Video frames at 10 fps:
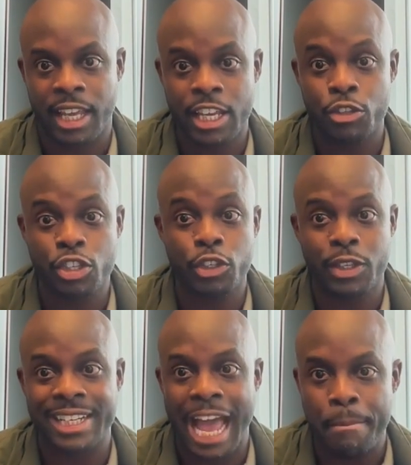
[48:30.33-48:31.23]
He used to do
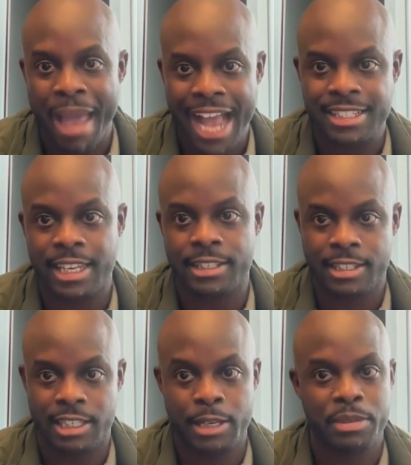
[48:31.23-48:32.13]
the Dymaxion
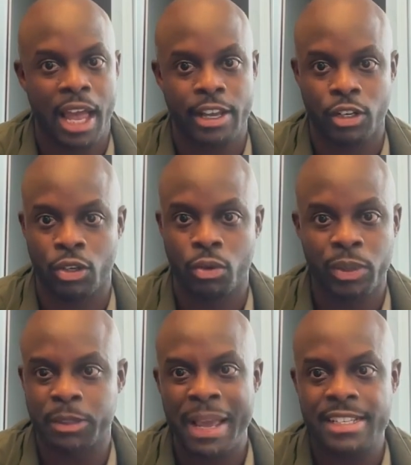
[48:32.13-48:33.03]
sleep cycle,
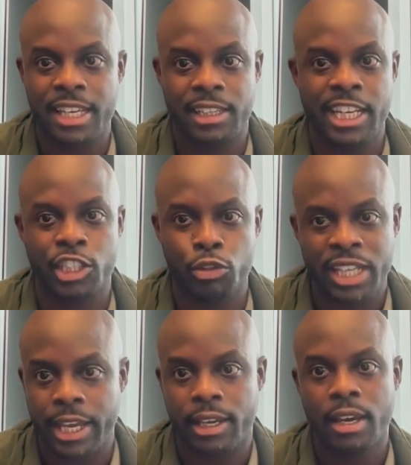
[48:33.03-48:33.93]
which basically is you
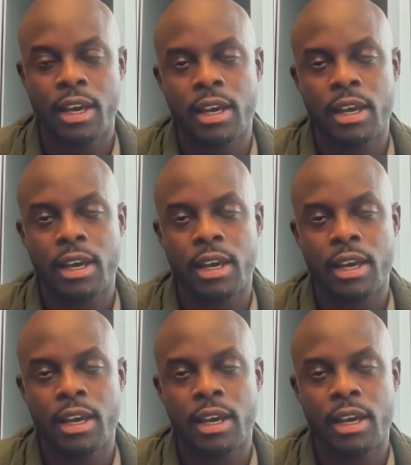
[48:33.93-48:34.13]
take,